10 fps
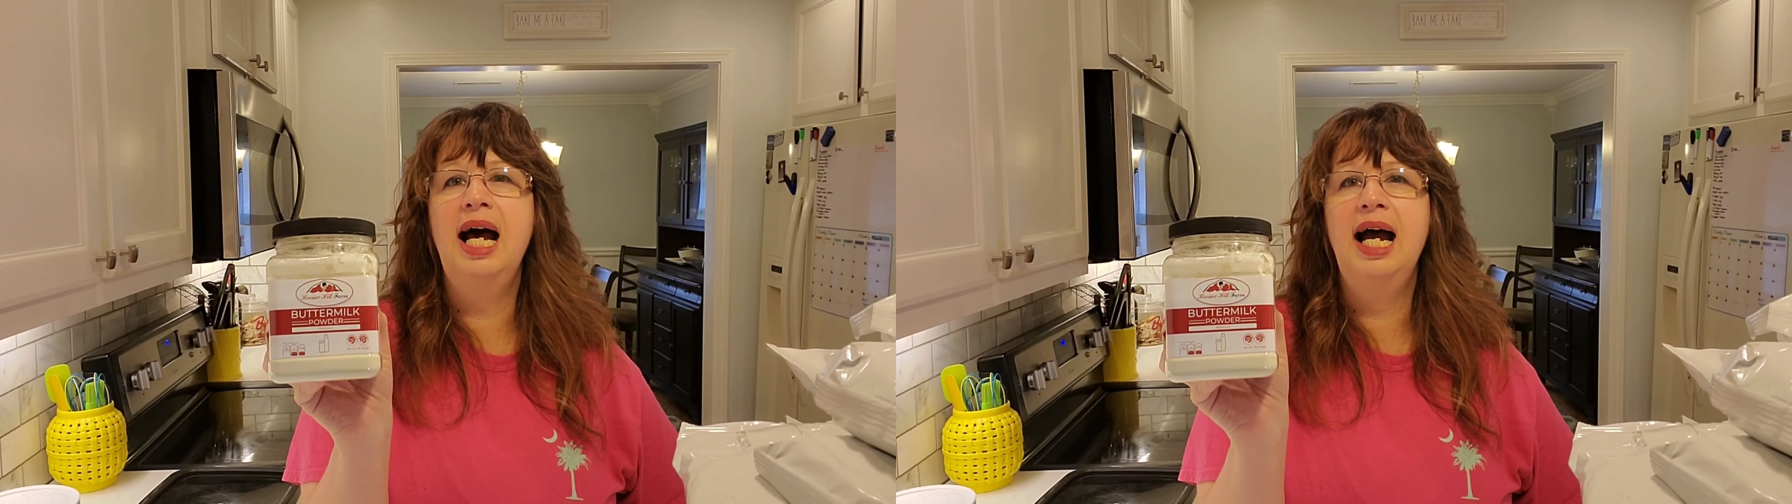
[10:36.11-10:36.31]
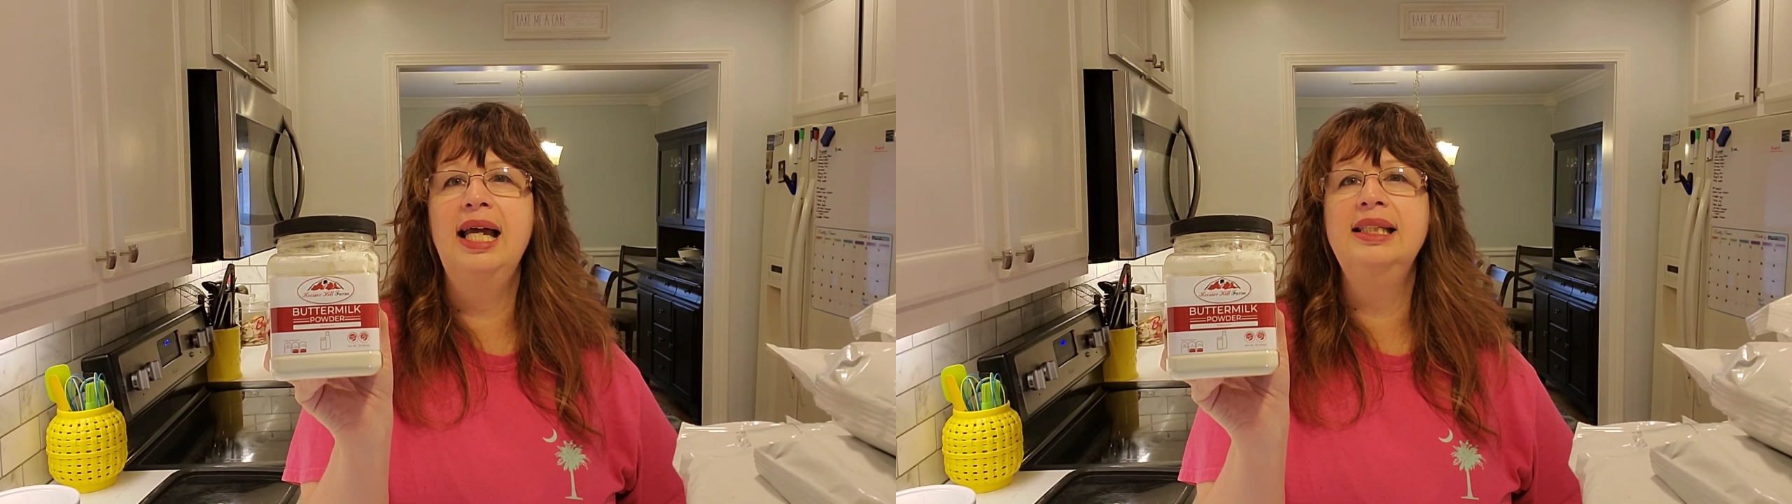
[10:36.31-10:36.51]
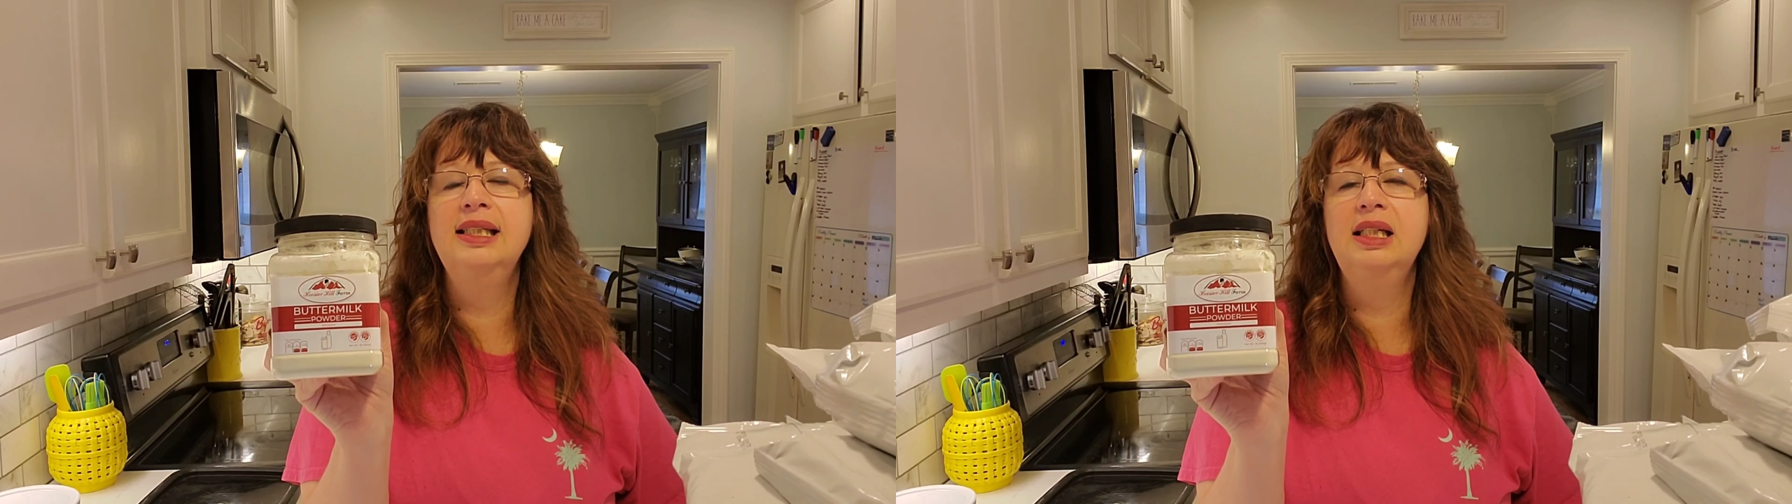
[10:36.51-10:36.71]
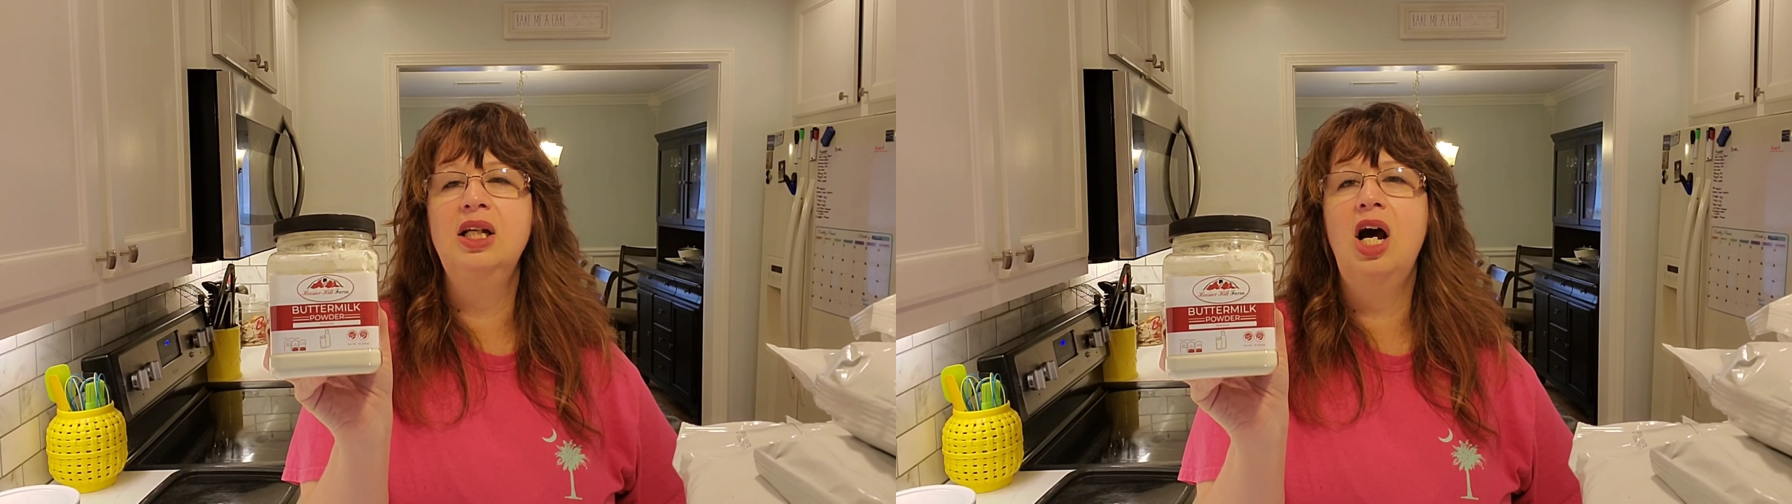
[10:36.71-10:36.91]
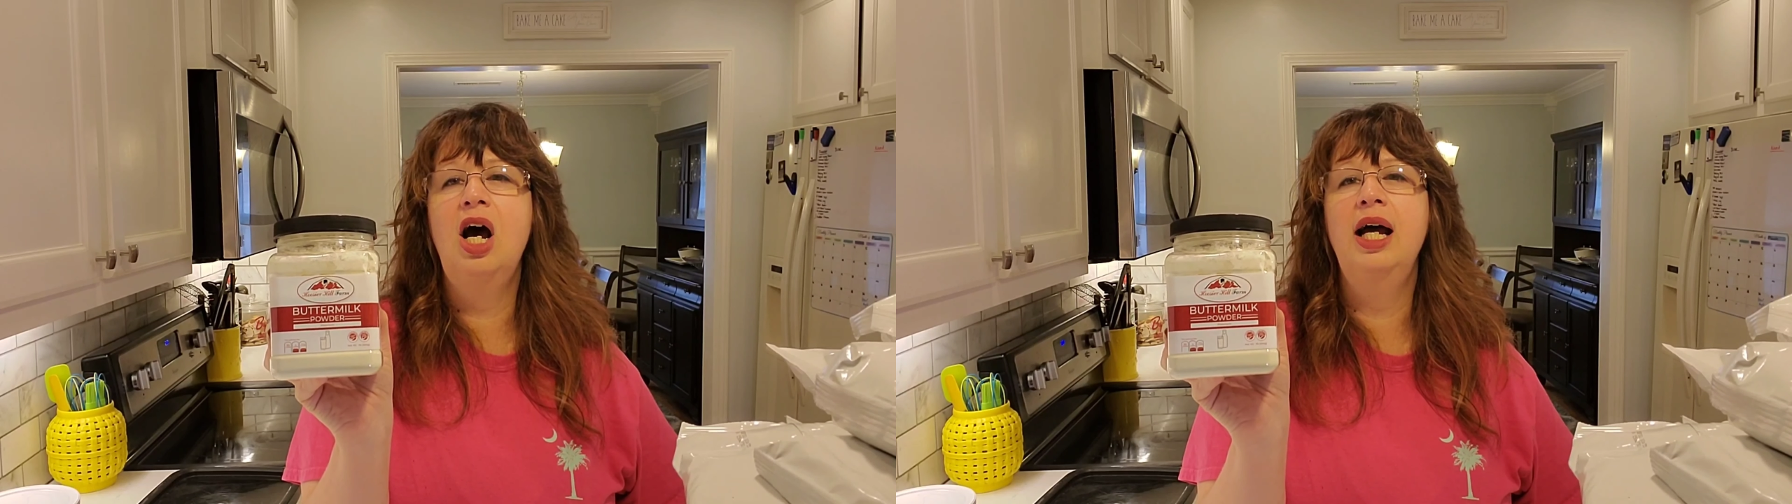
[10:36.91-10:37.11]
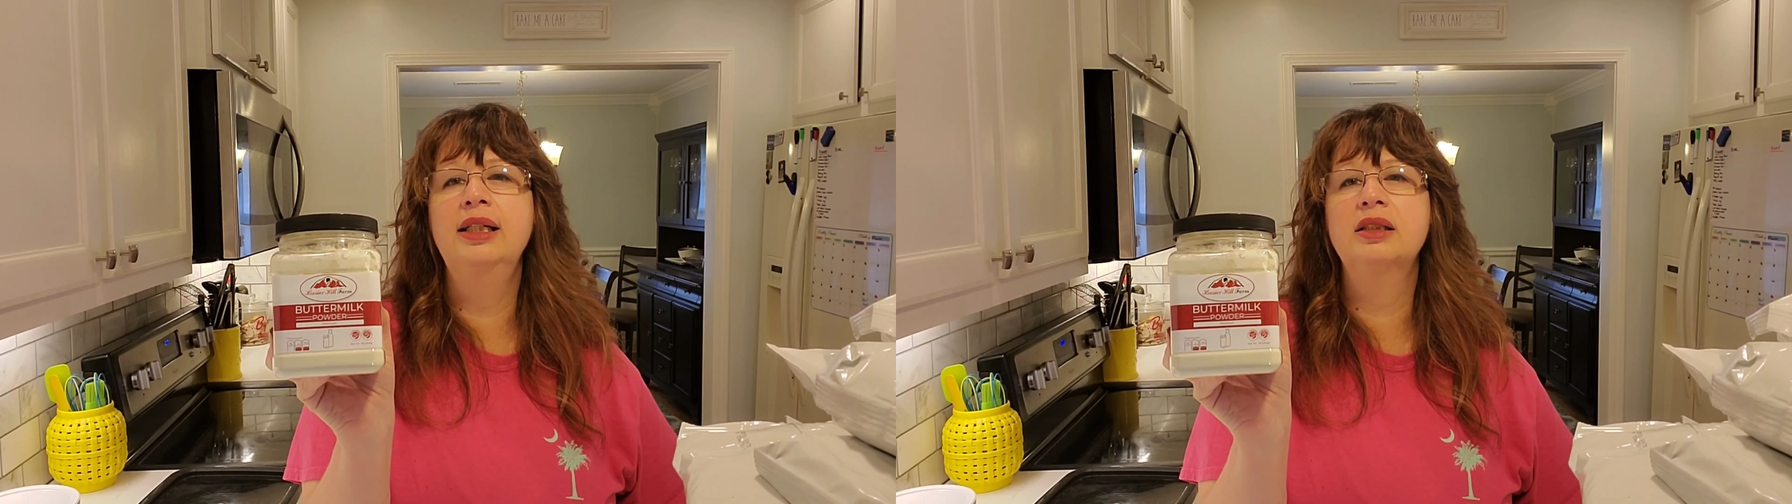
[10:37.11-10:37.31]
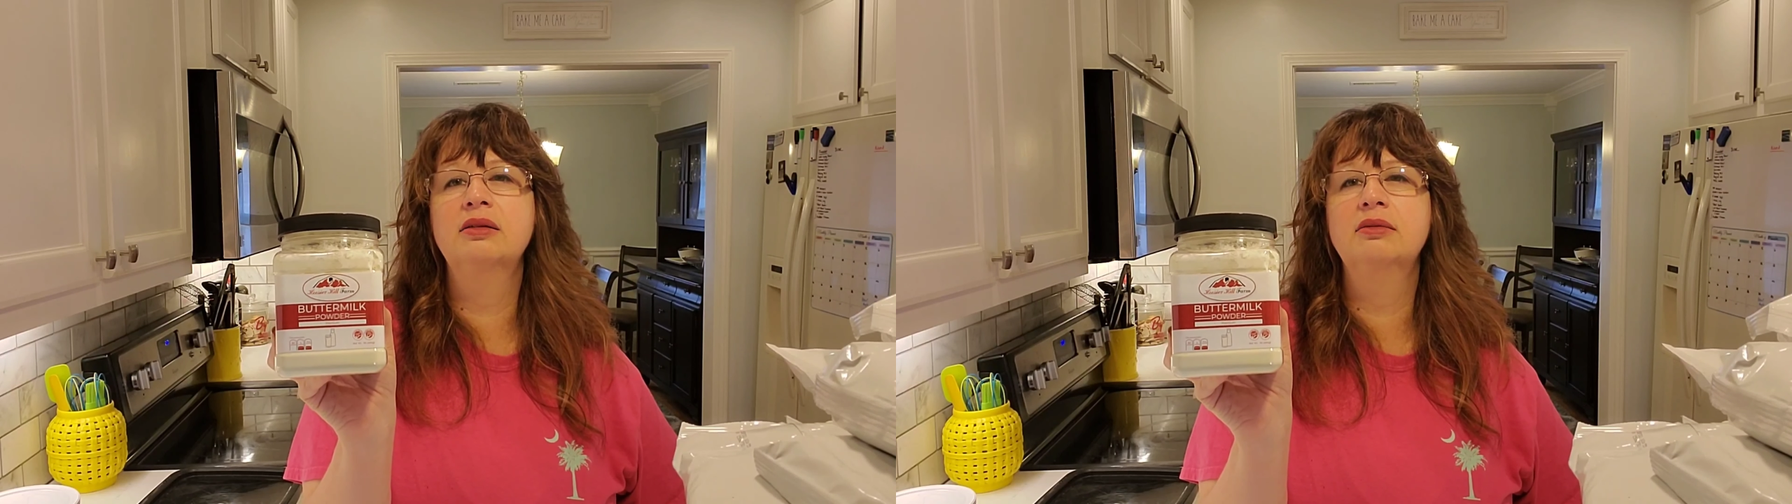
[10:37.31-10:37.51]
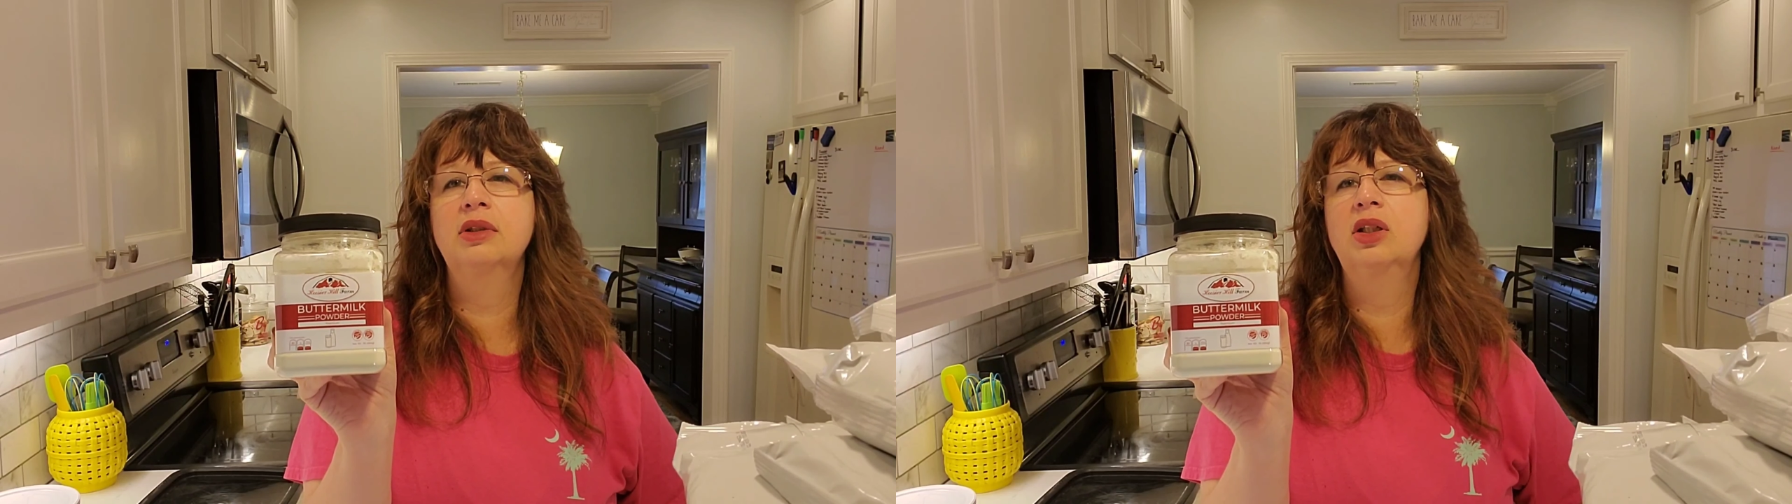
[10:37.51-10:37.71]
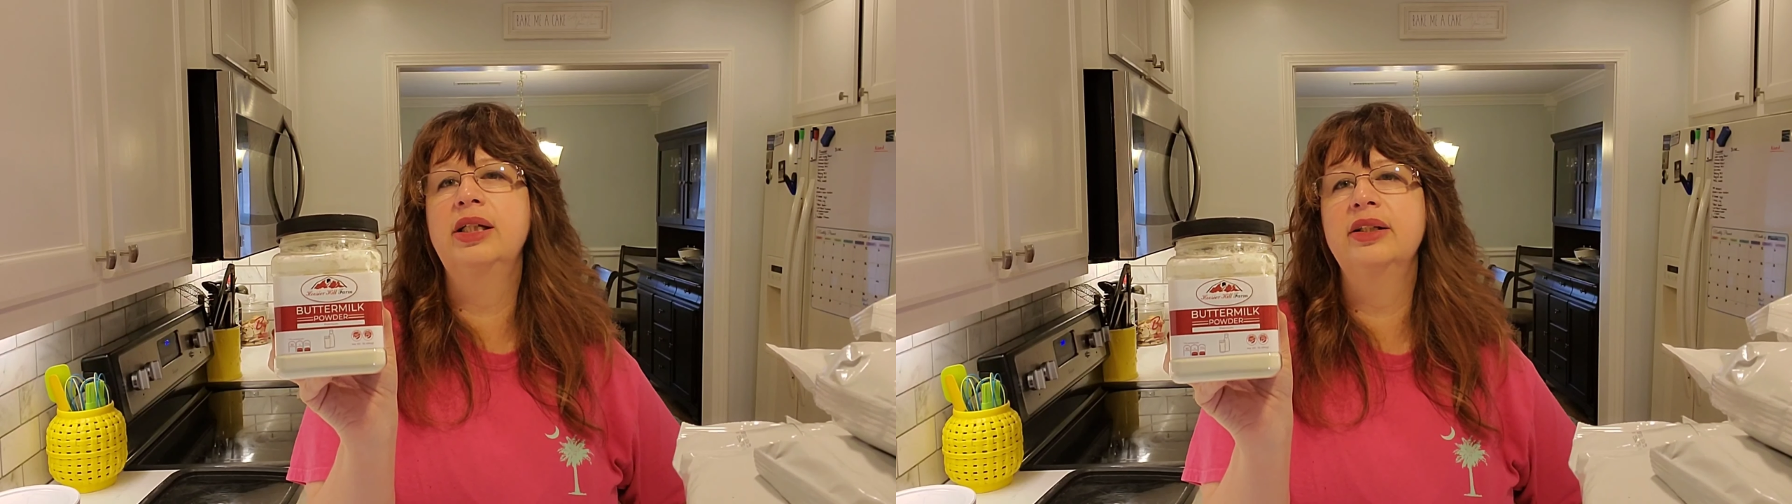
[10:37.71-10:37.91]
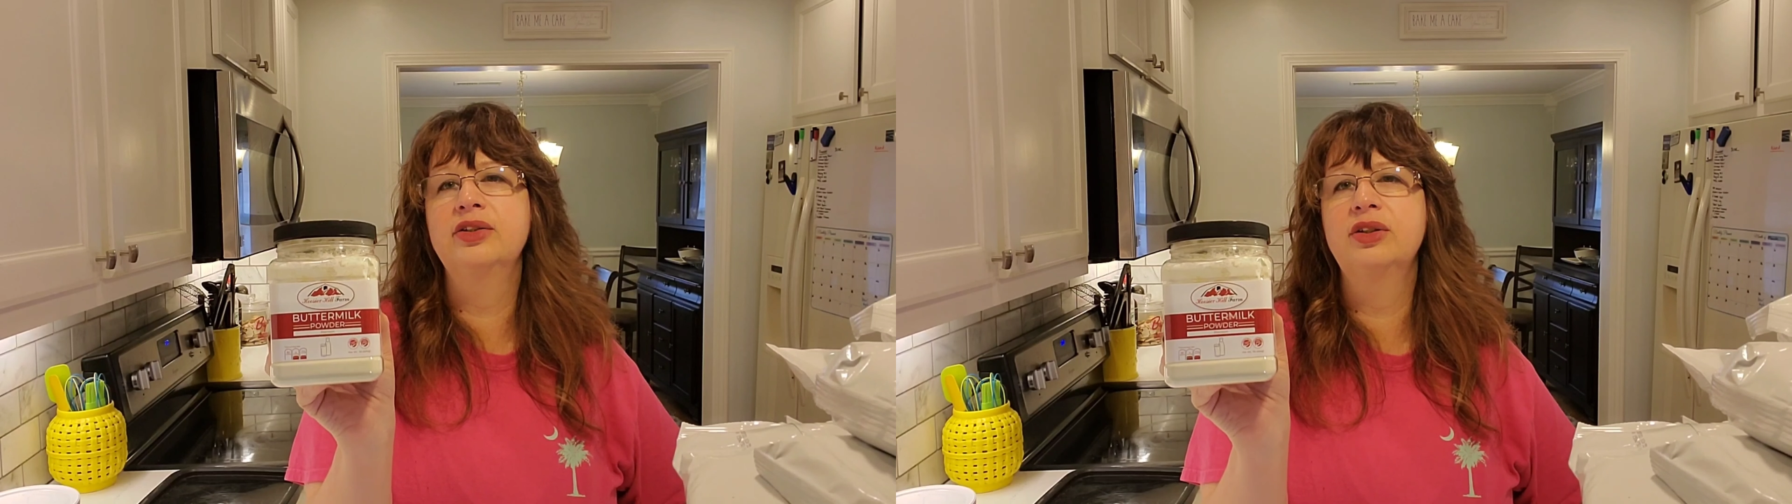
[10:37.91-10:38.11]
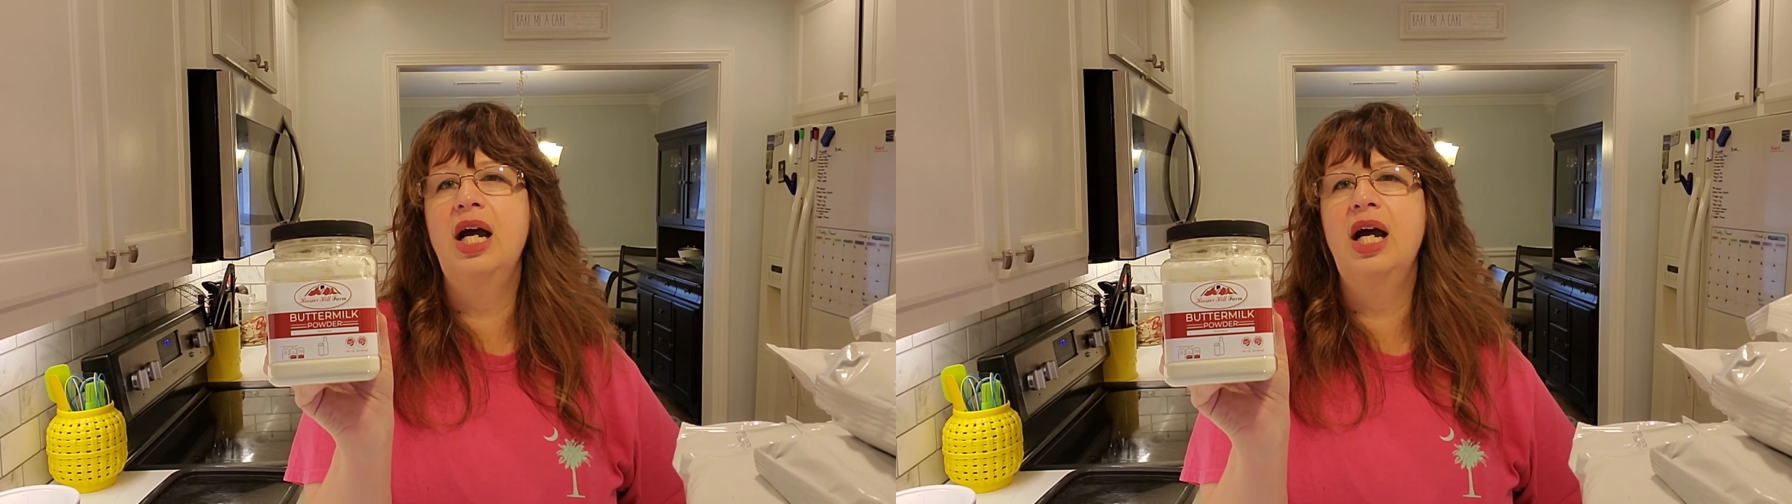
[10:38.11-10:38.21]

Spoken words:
I did not look at this.